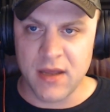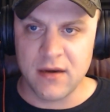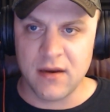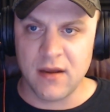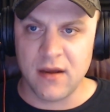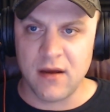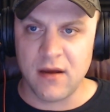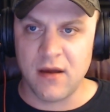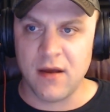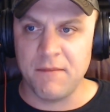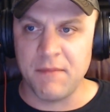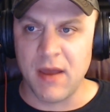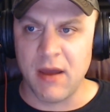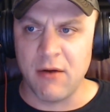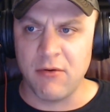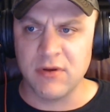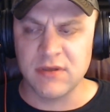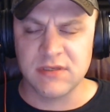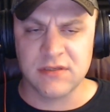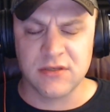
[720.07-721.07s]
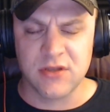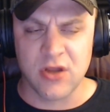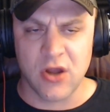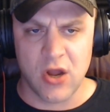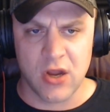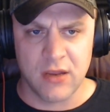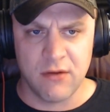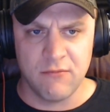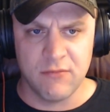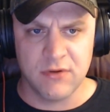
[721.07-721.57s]
I was
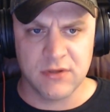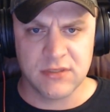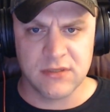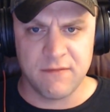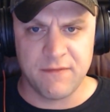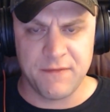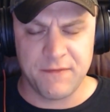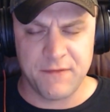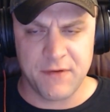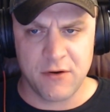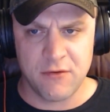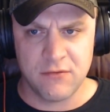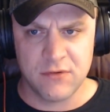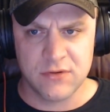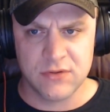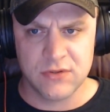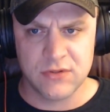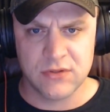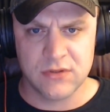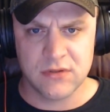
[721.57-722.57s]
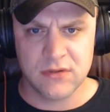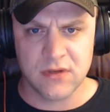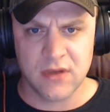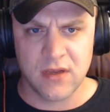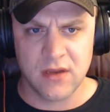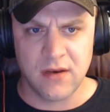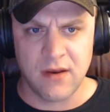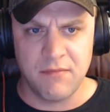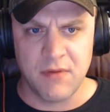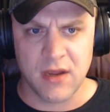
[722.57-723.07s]
talking with some folks.
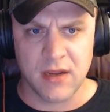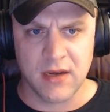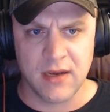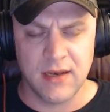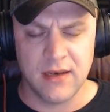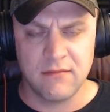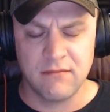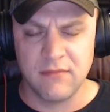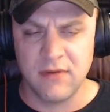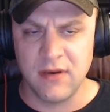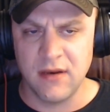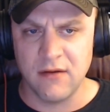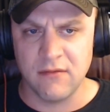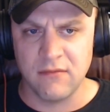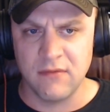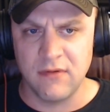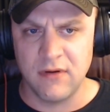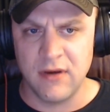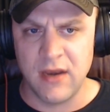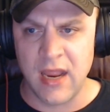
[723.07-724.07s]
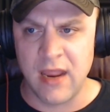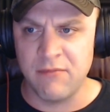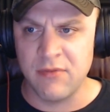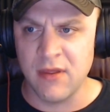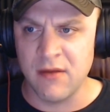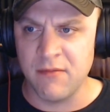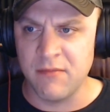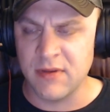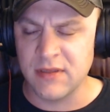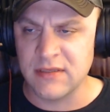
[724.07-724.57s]
I'm not going to name
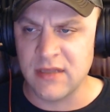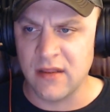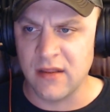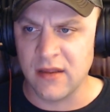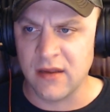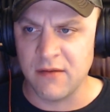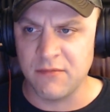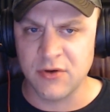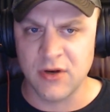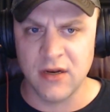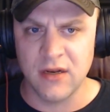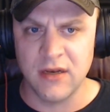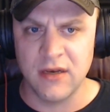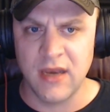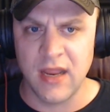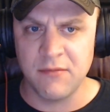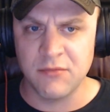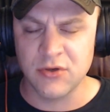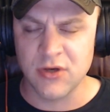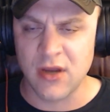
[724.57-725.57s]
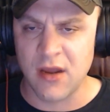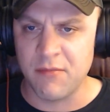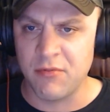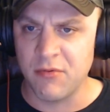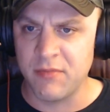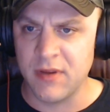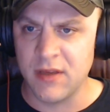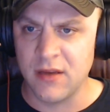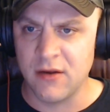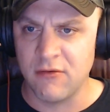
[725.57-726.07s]
them. It's not like I'm trying to name drop or
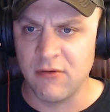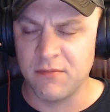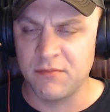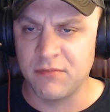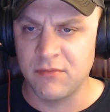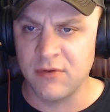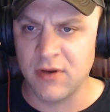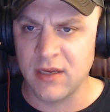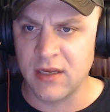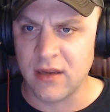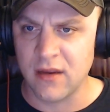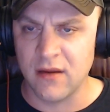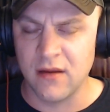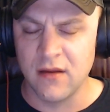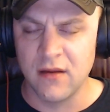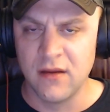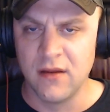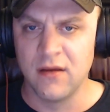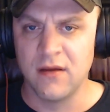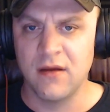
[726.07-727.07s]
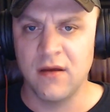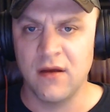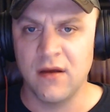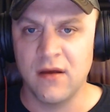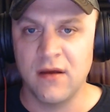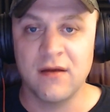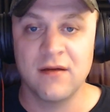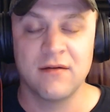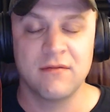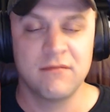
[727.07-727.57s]
be cryptic,
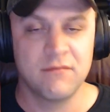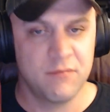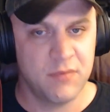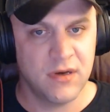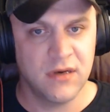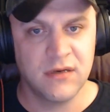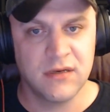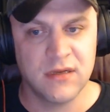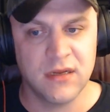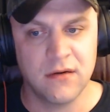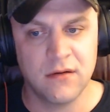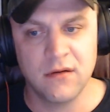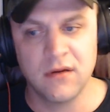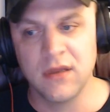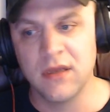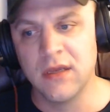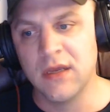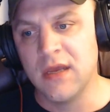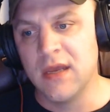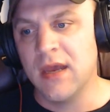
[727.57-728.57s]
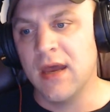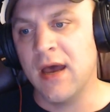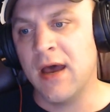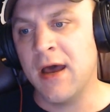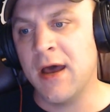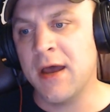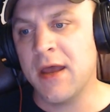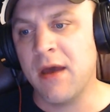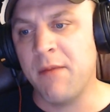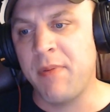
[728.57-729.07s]
pun intended,
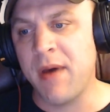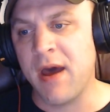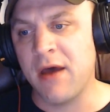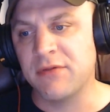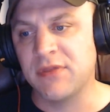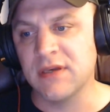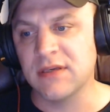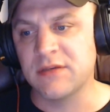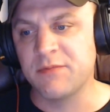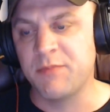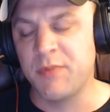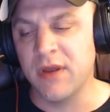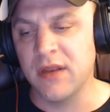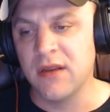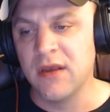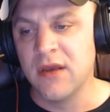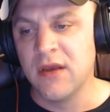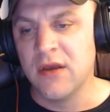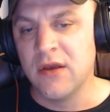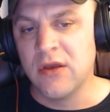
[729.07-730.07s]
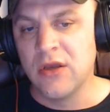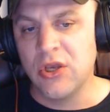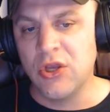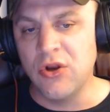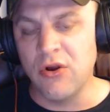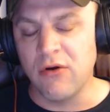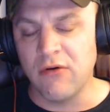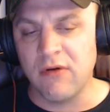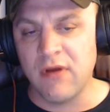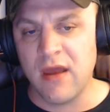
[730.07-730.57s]
about this. But
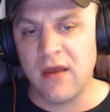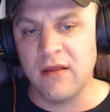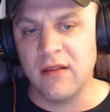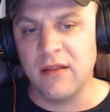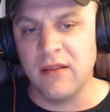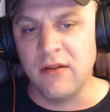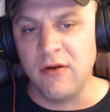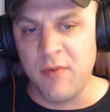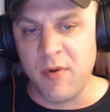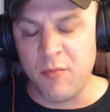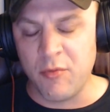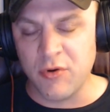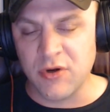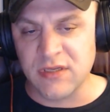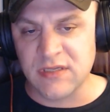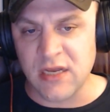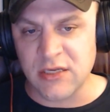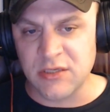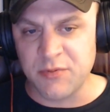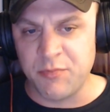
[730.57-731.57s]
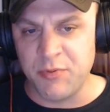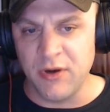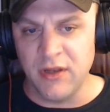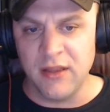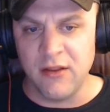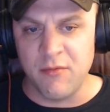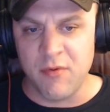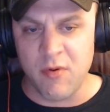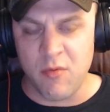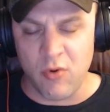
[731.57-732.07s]
a little bit more discussion, put a little
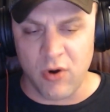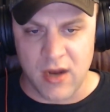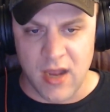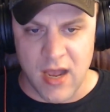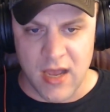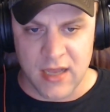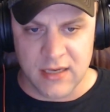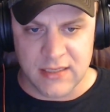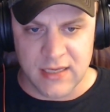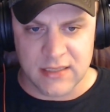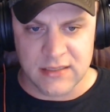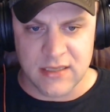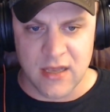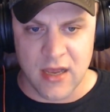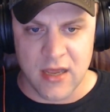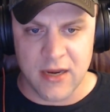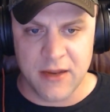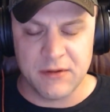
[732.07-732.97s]
bit more context on it.